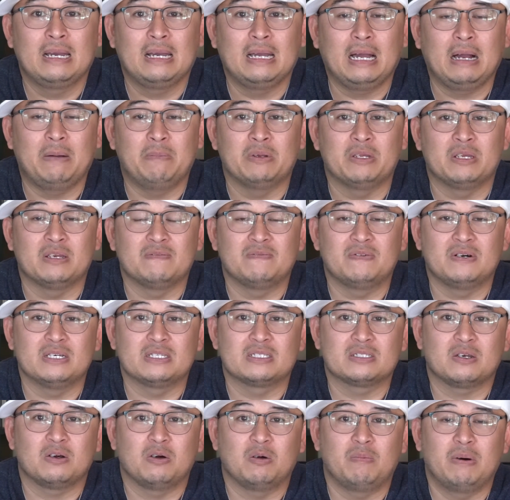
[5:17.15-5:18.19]
how many of
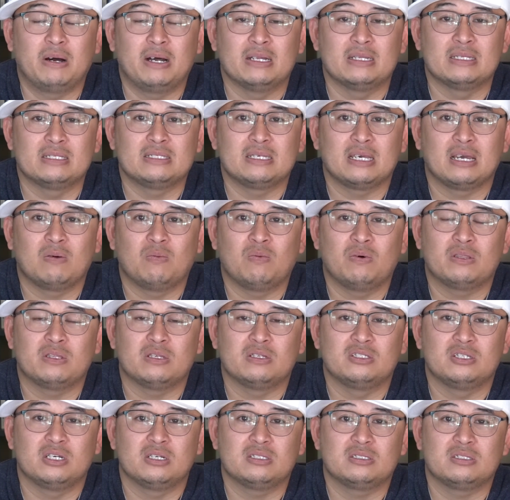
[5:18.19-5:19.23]
us go about and say, I want the
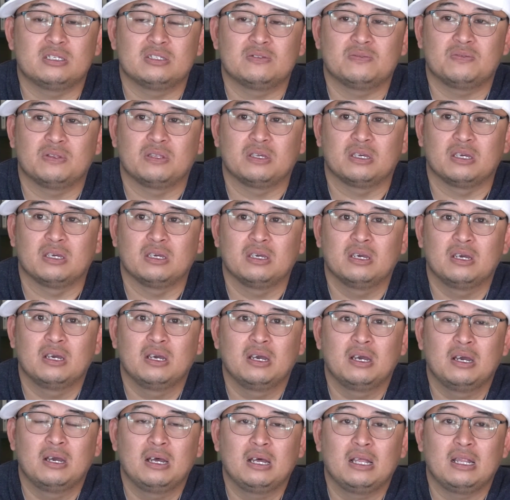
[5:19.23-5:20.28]
justice for the
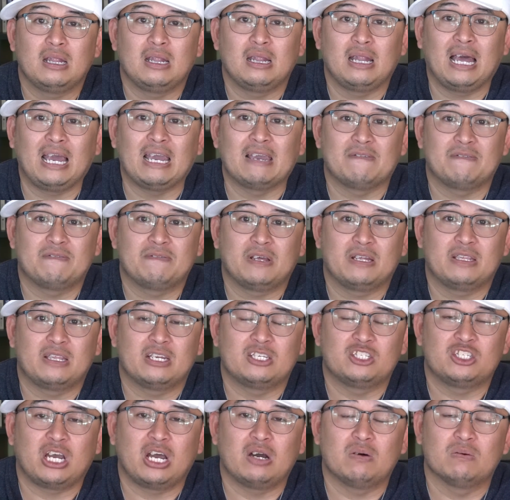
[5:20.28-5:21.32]
life that
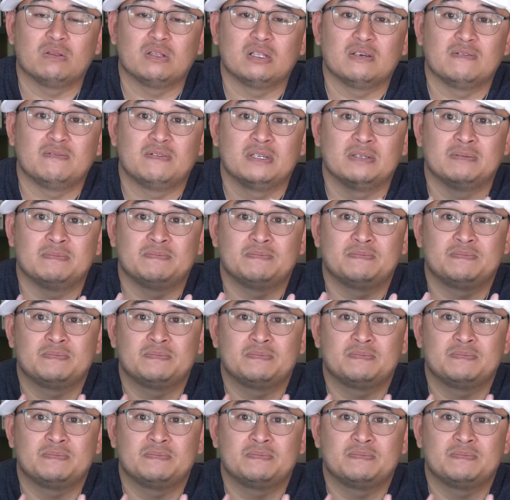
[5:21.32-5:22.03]
that child will live in?